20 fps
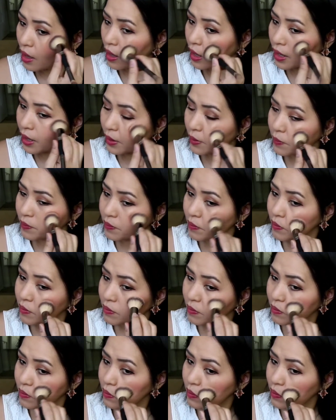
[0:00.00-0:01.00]

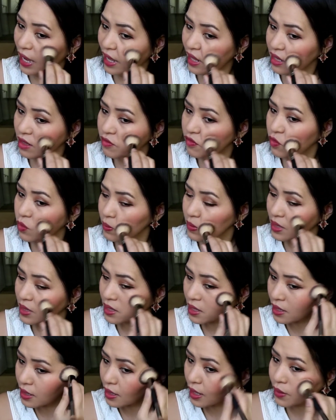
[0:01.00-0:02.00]
palette form
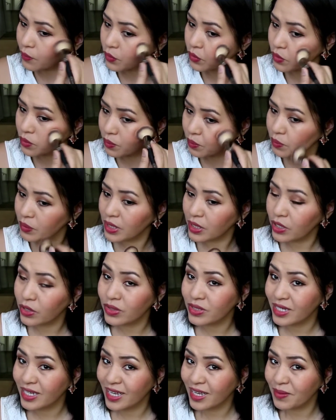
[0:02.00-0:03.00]
thing, I will be
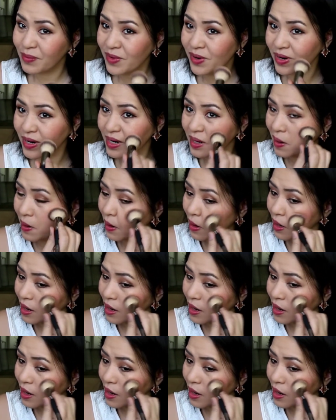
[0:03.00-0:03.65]
using it more.